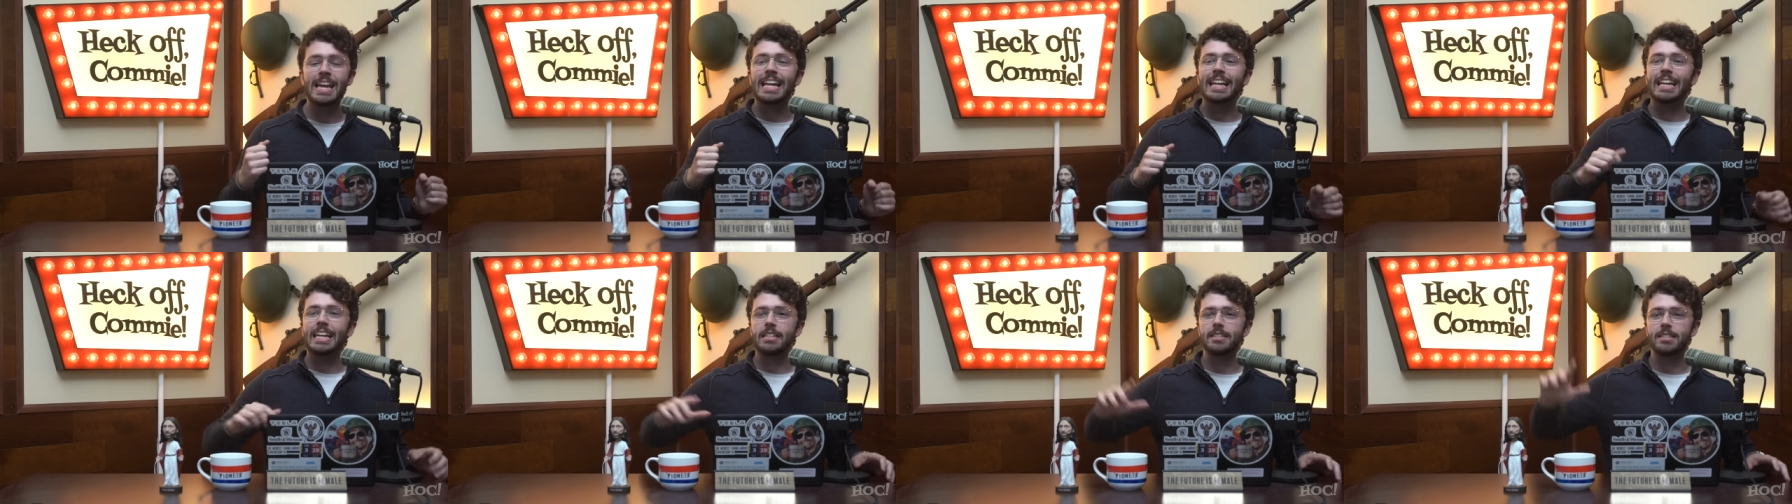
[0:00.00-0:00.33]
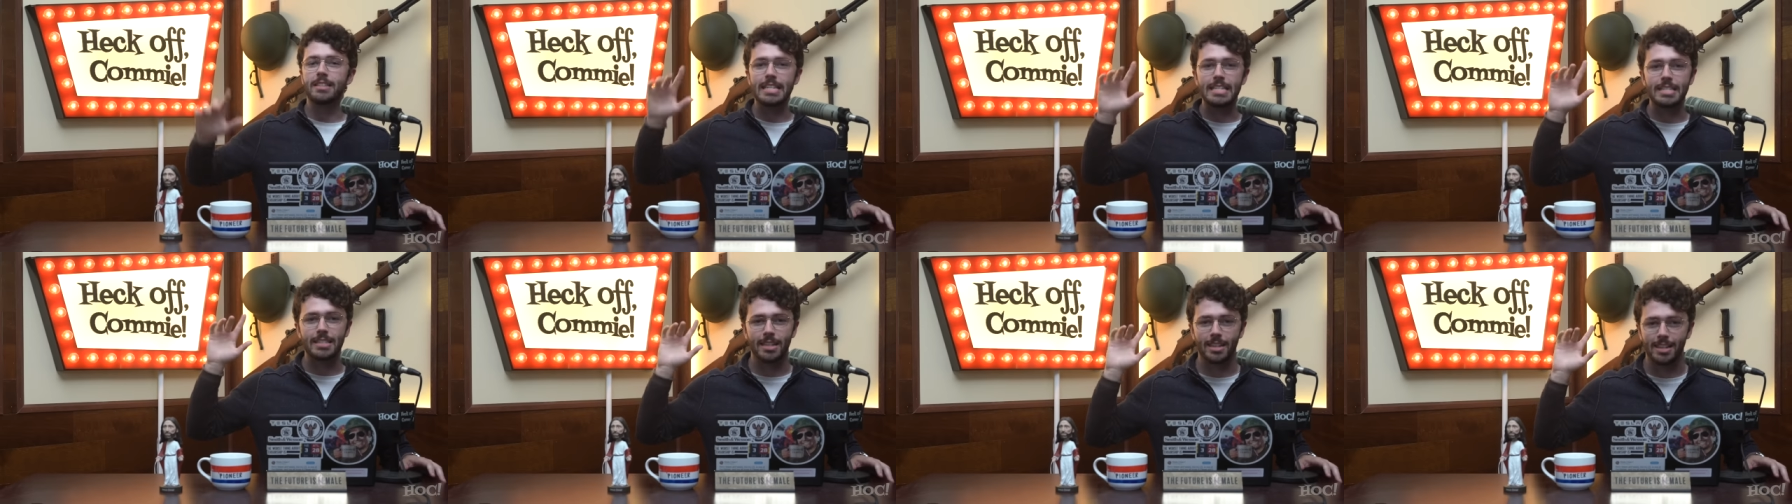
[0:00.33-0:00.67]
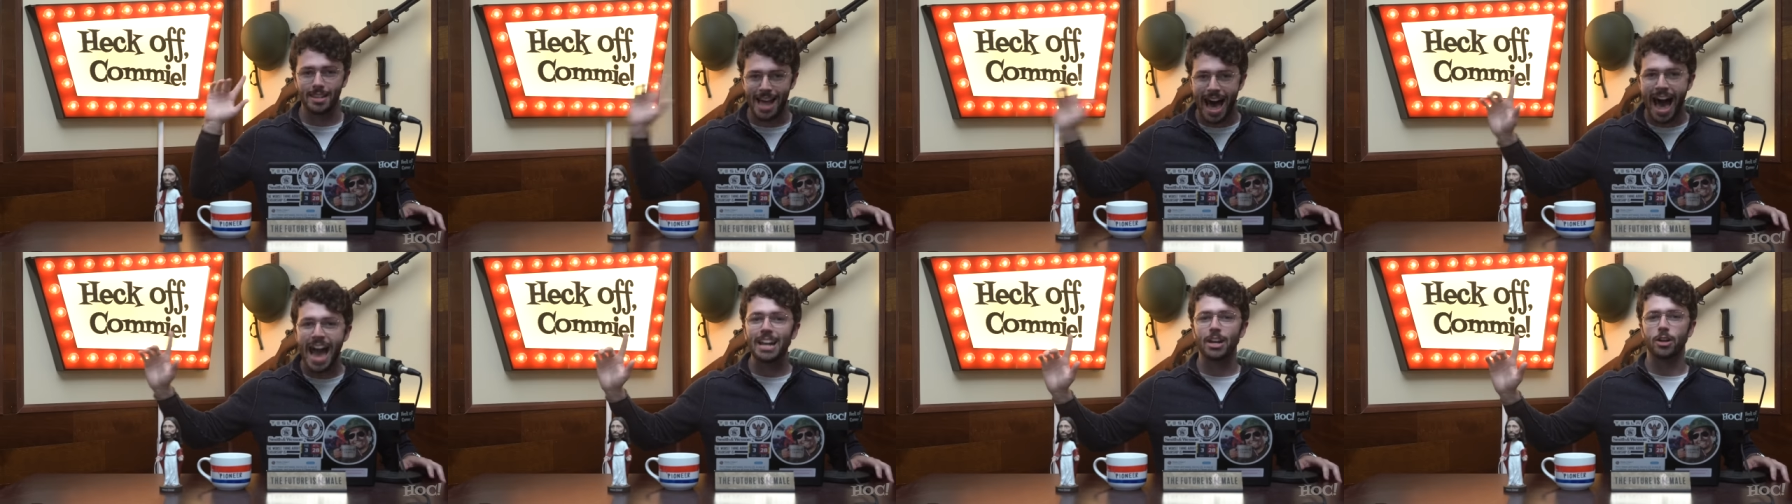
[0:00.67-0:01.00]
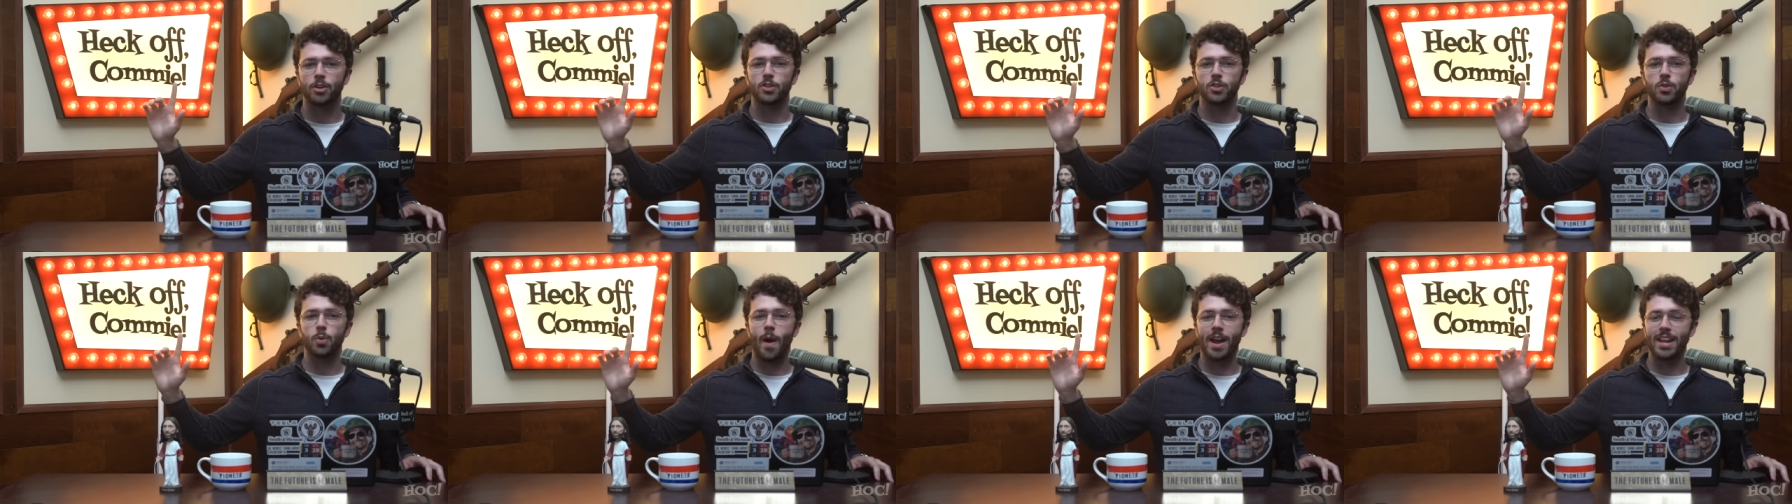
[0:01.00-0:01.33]
It's these
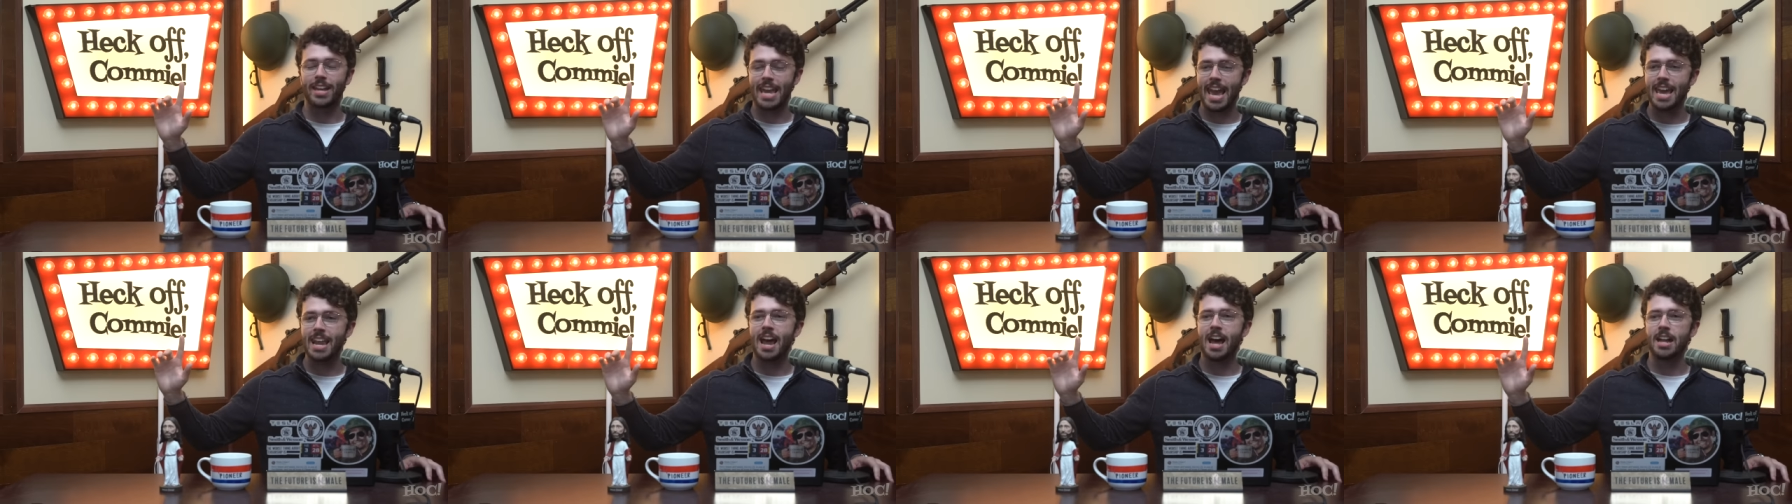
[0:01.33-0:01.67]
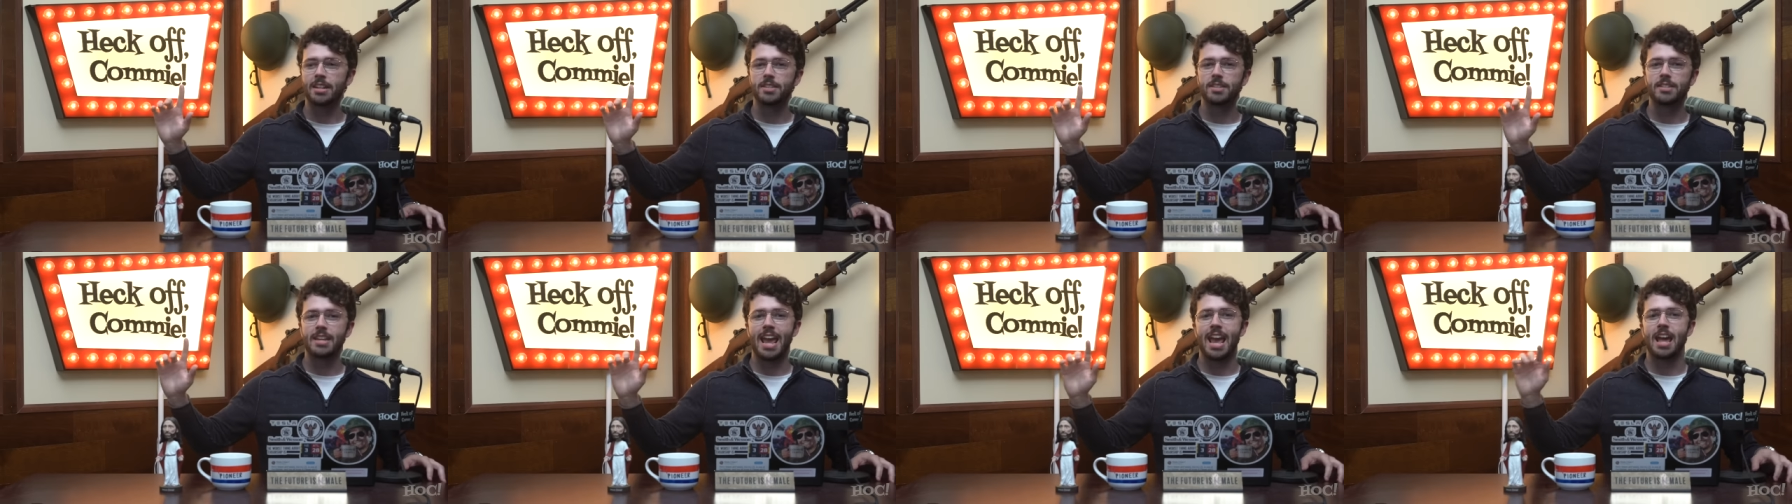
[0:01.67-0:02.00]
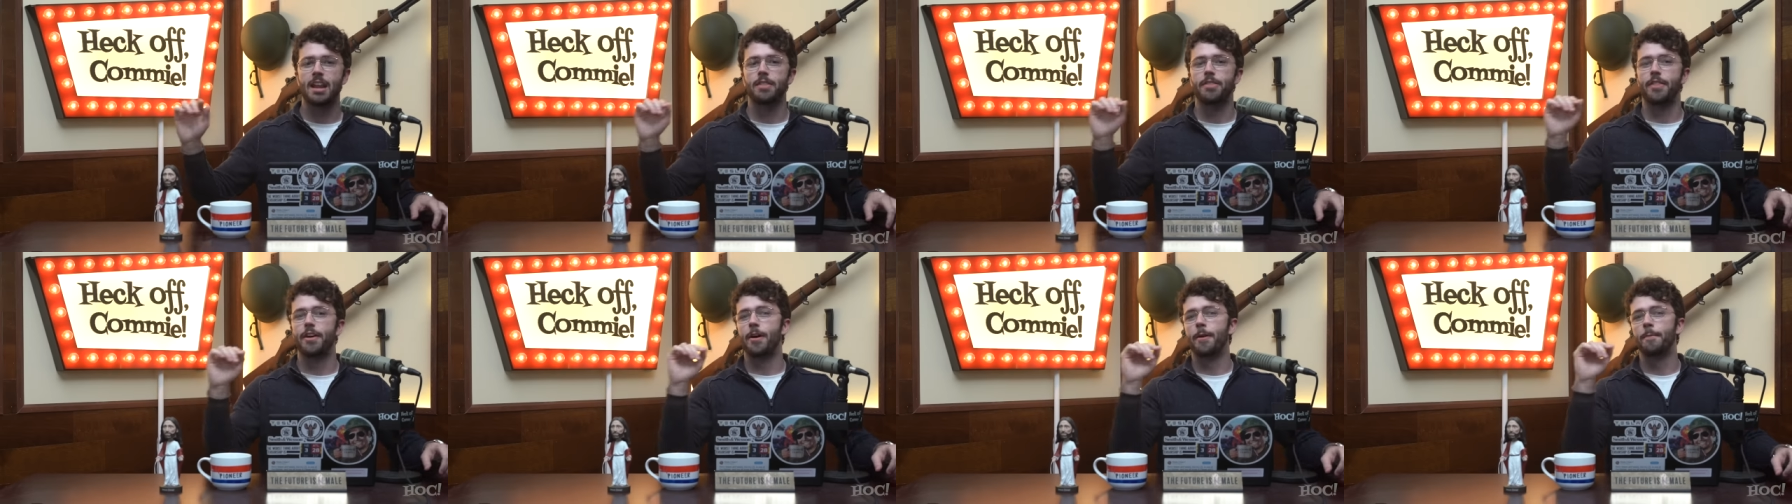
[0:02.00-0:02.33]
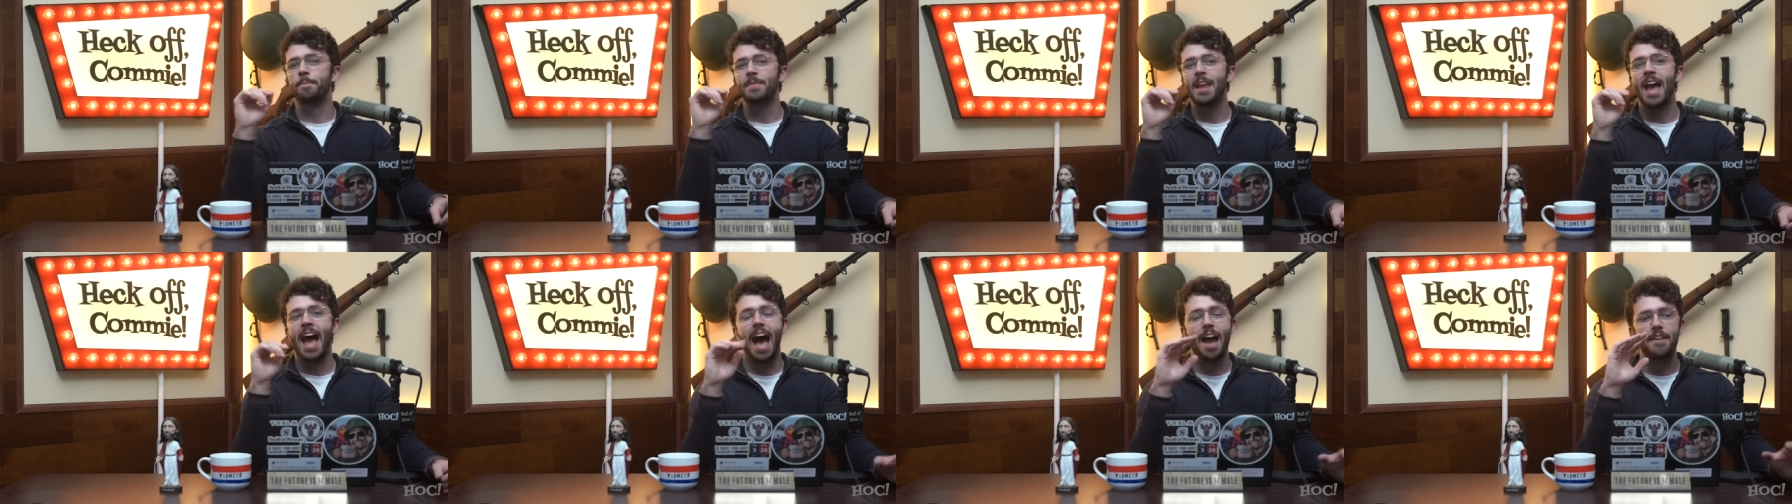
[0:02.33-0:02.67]
liars who I cannot stand, though.
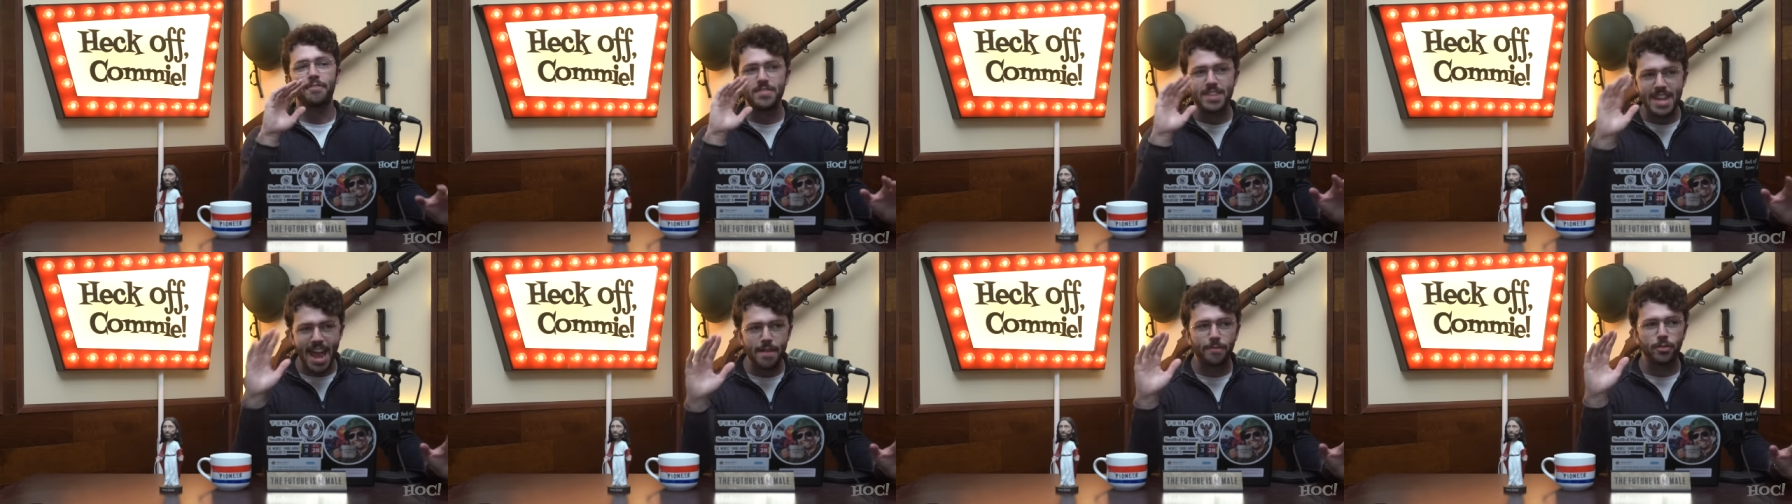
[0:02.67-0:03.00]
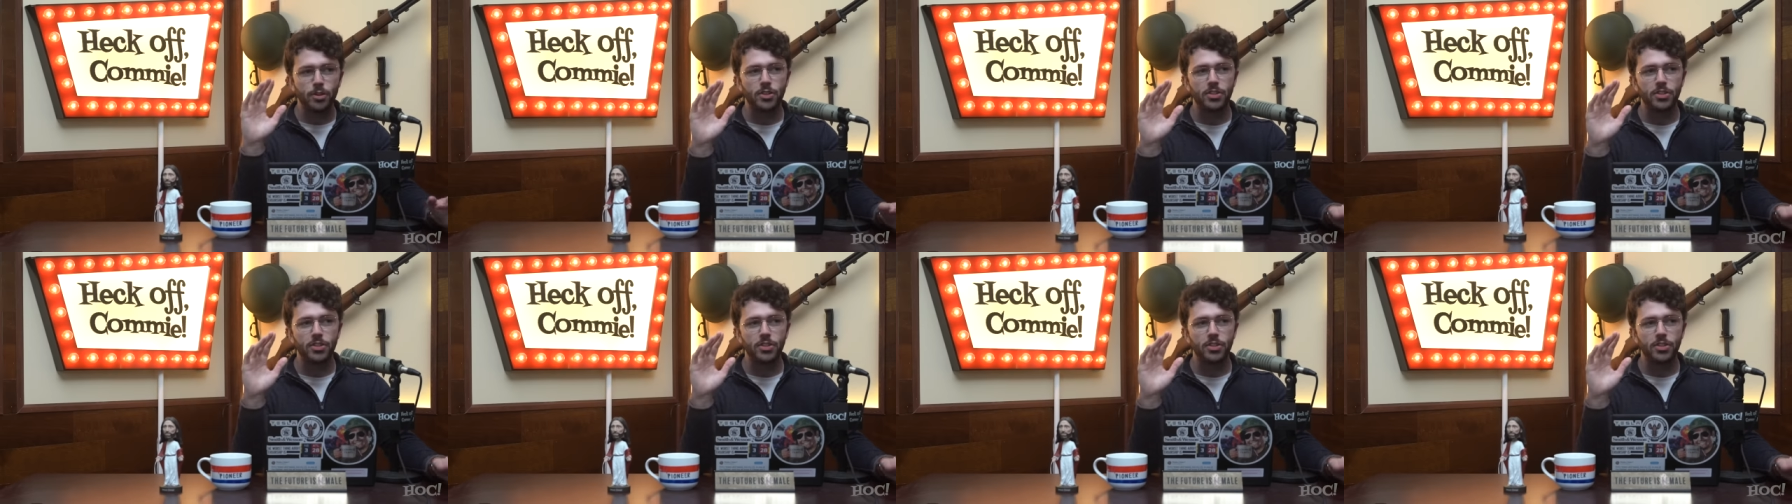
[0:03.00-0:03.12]
I've never